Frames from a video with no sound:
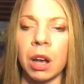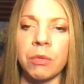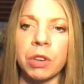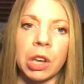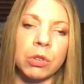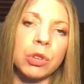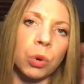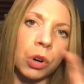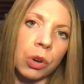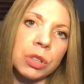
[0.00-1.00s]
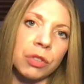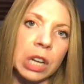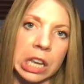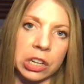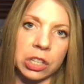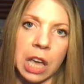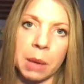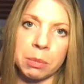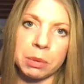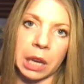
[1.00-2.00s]
video tutorials for each
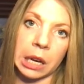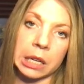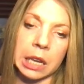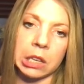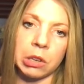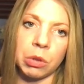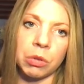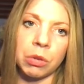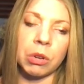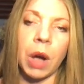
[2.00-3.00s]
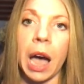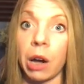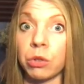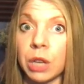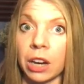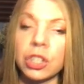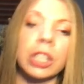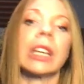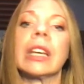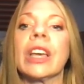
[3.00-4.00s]
step to kind of take you through how to
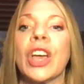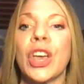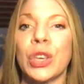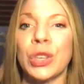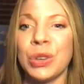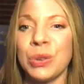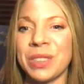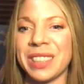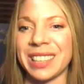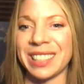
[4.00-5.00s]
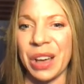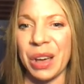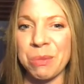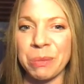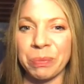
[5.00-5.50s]
actually use this hub.